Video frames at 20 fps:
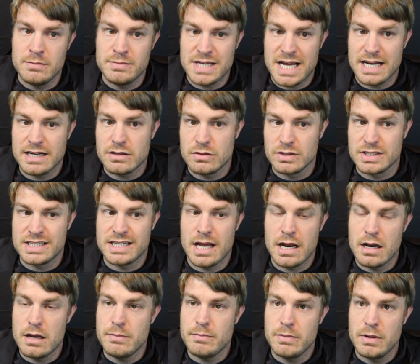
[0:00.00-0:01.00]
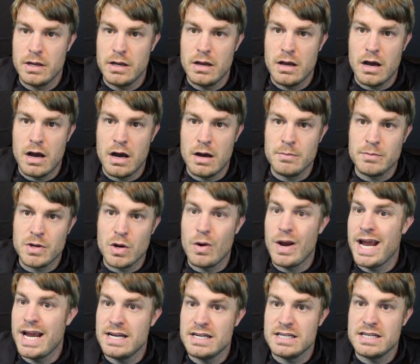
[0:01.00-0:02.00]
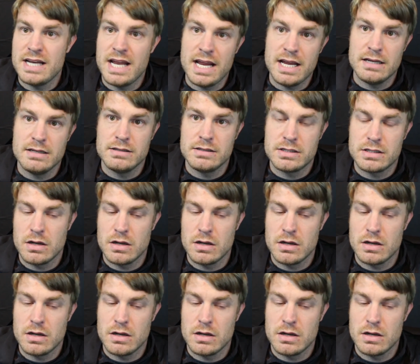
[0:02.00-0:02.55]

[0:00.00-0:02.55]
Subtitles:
tactical setup go hand in hand.